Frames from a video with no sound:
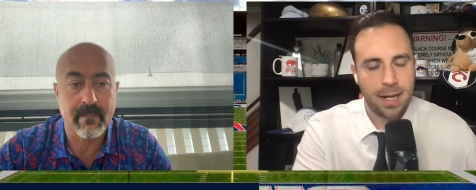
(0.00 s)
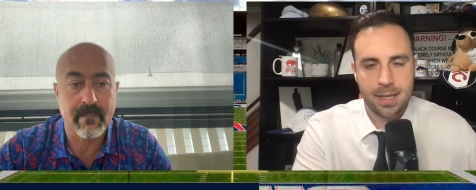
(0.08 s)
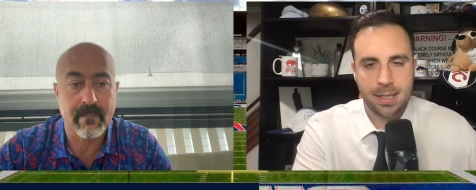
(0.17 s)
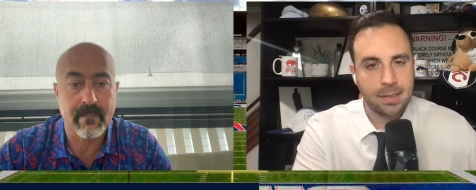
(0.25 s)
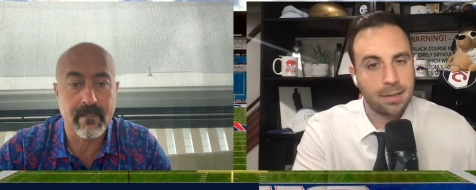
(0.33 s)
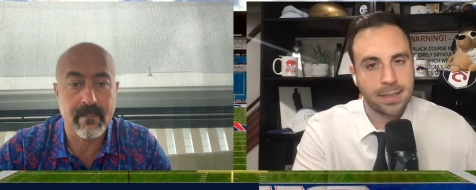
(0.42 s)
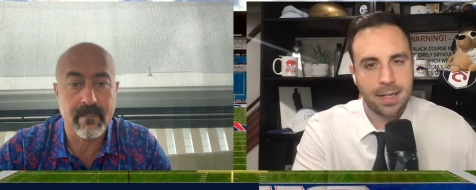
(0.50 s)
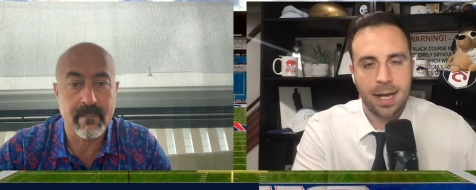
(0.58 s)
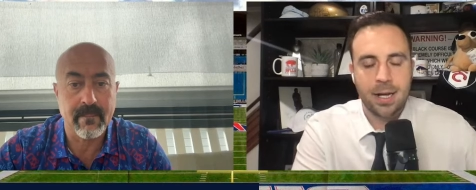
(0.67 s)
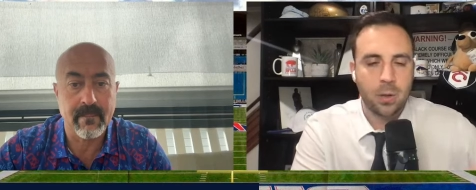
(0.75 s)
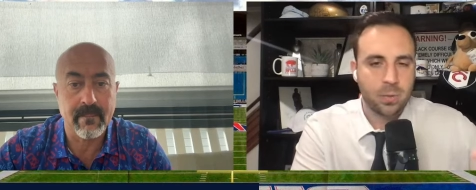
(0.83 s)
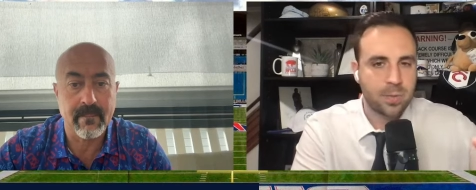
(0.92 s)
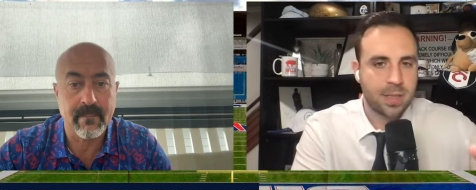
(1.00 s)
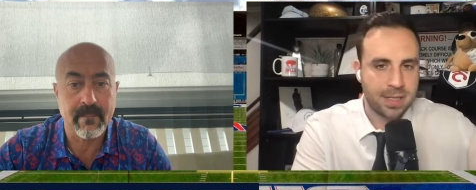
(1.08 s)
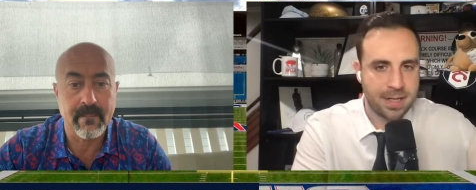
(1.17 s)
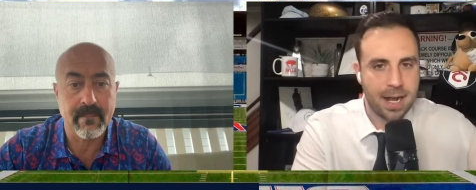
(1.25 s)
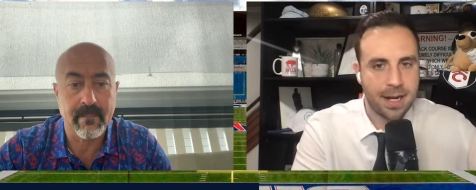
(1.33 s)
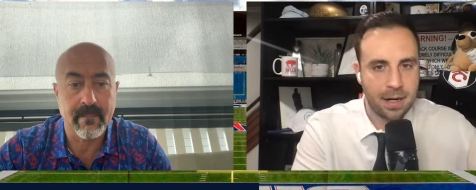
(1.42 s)
Speaker 1: I, I think, like, I know
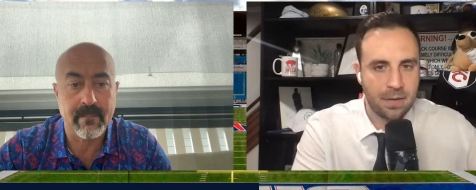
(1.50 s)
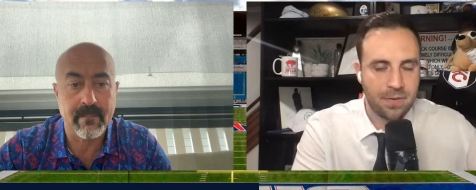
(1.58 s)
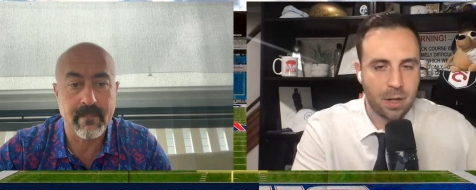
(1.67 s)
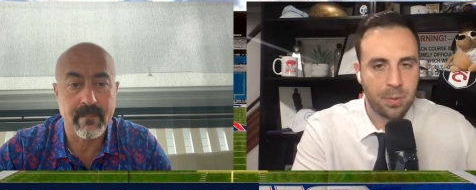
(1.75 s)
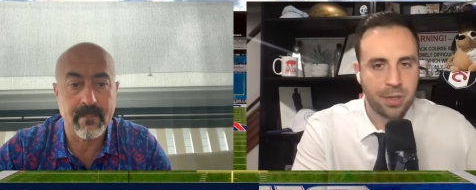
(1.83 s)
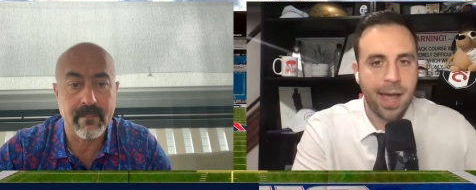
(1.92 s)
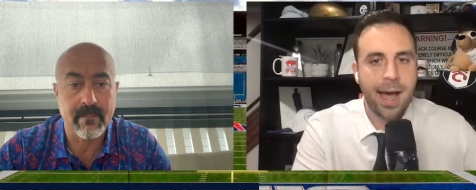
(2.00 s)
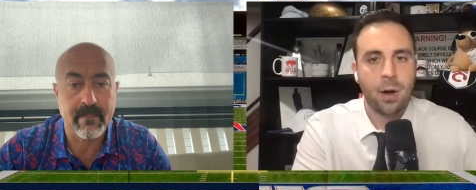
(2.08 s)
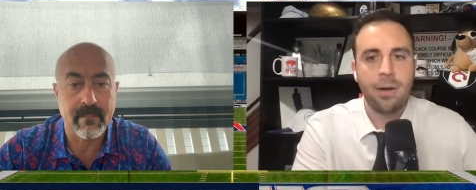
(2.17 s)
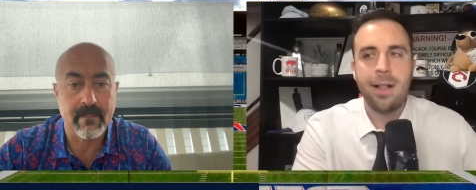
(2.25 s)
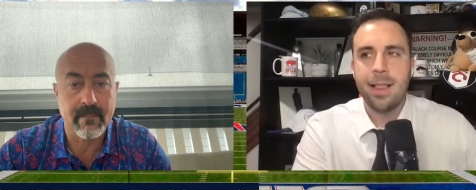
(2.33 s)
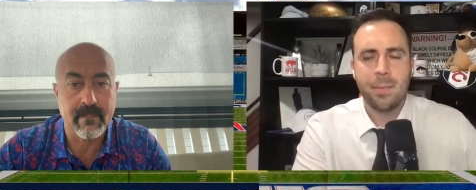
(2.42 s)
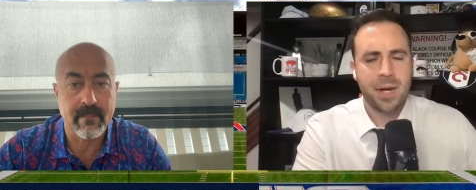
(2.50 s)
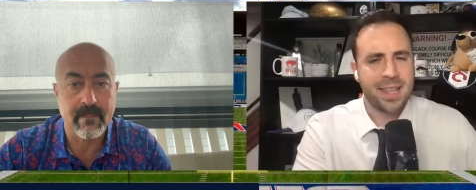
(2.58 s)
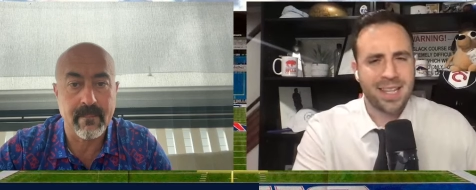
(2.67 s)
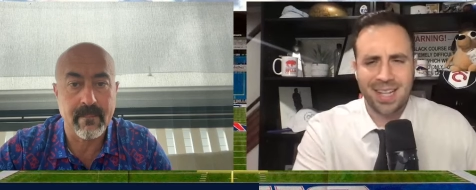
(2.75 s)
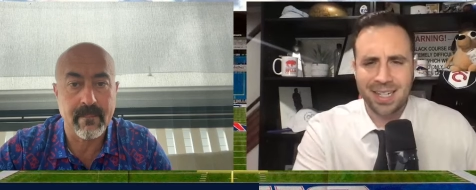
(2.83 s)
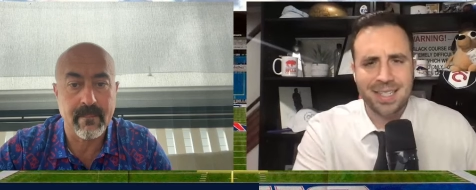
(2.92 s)
he's not available now, but
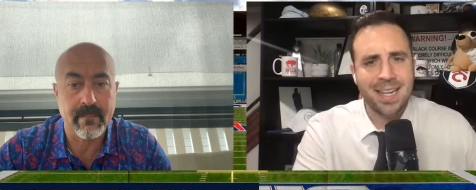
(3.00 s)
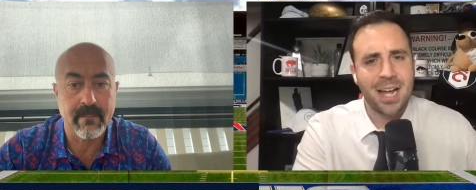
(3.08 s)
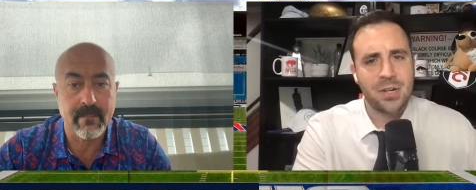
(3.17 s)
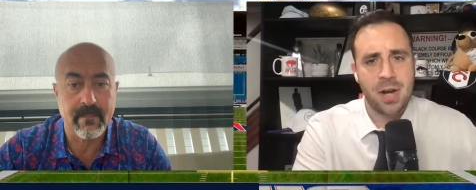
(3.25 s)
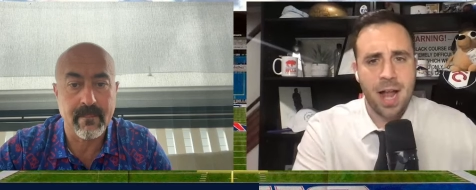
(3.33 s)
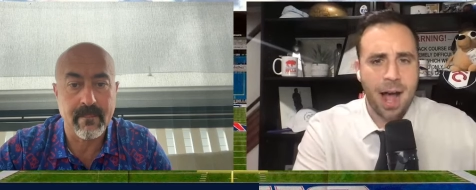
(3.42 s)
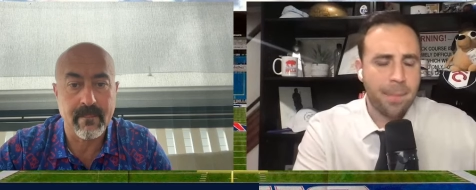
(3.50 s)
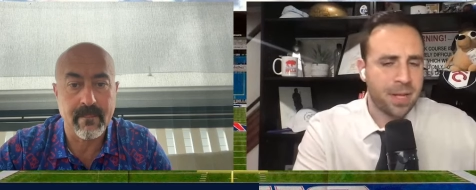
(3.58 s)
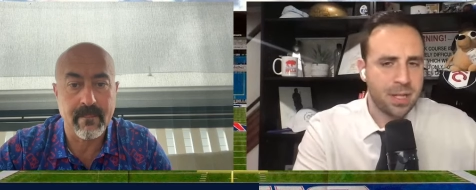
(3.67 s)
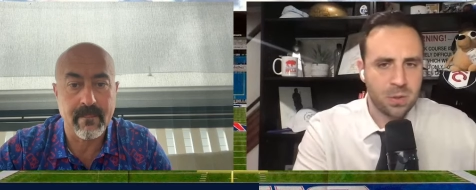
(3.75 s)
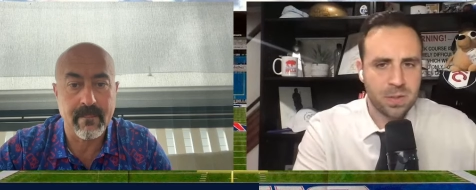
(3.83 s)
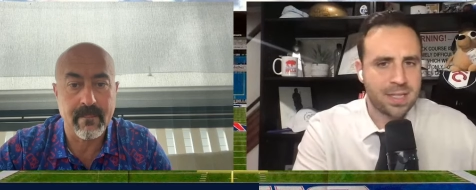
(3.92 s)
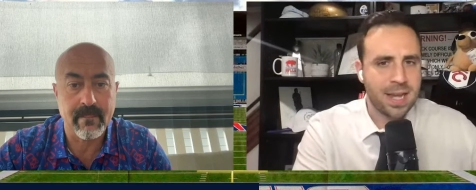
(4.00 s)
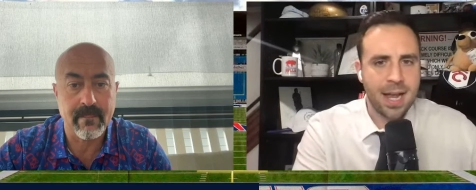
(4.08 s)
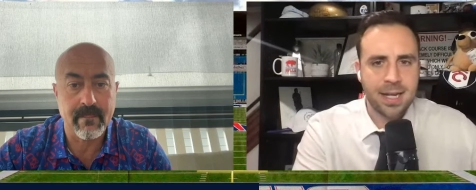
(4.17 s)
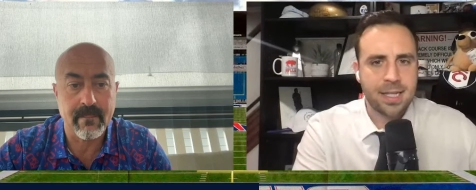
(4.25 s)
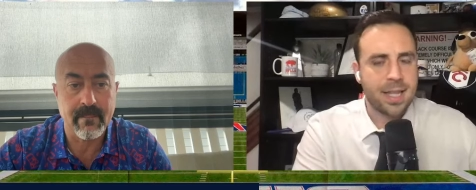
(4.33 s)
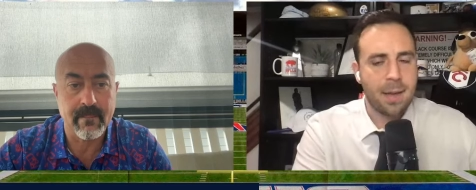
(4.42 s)
I think, like, DeAndre Hopkins was
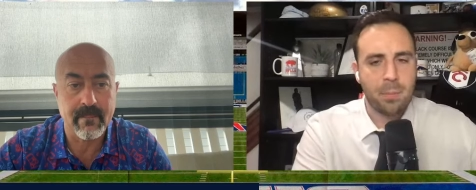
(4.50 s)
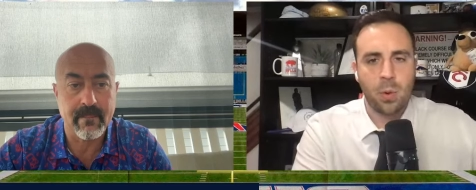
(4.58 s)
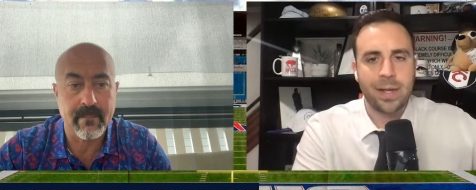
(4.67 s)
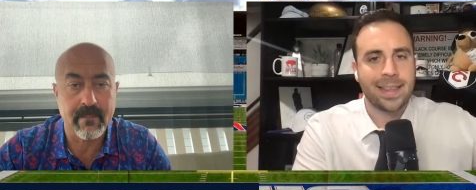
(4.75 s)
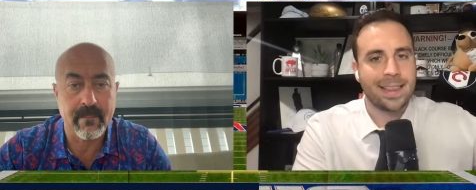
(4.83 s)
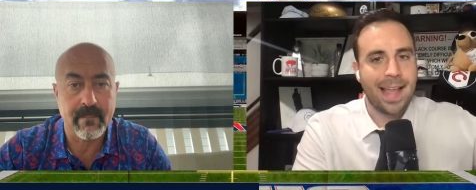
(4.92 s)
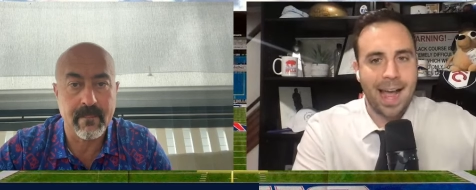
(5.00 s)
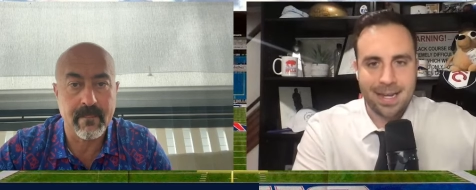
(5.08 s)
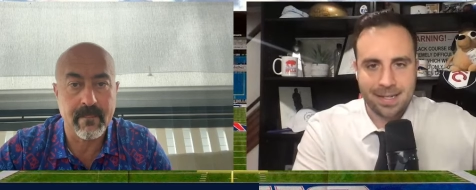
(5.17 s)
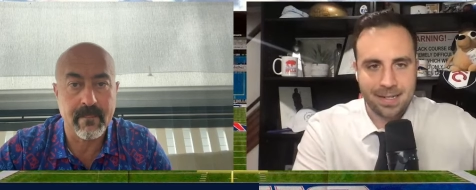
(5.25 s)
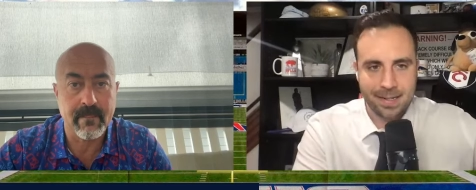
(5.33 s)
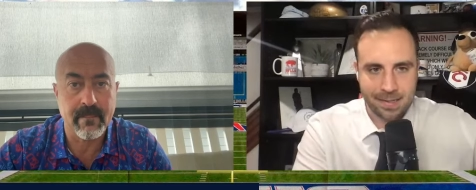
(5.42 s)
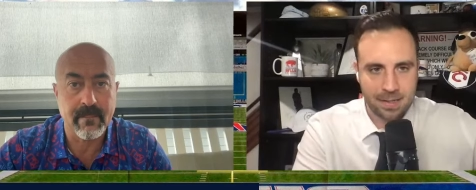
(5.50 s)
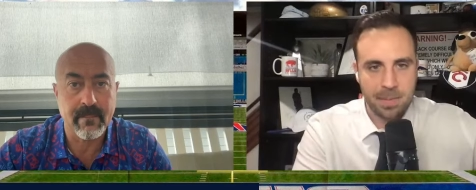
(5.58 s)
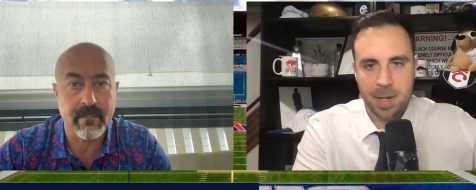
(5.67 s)
signed at that point last season.